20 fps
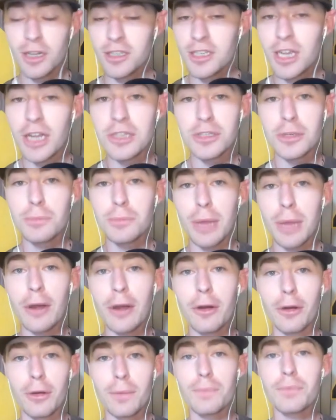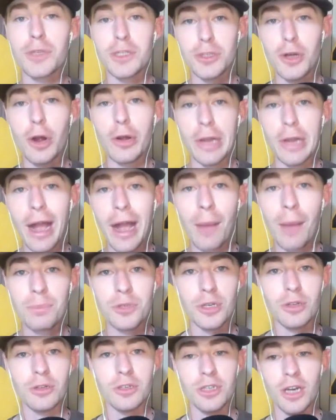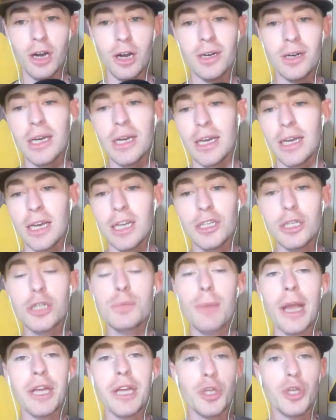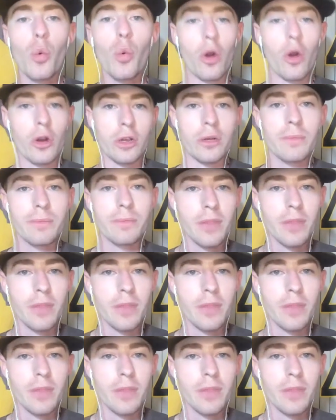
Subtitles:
get some better starting options. You know, it just makes you worry.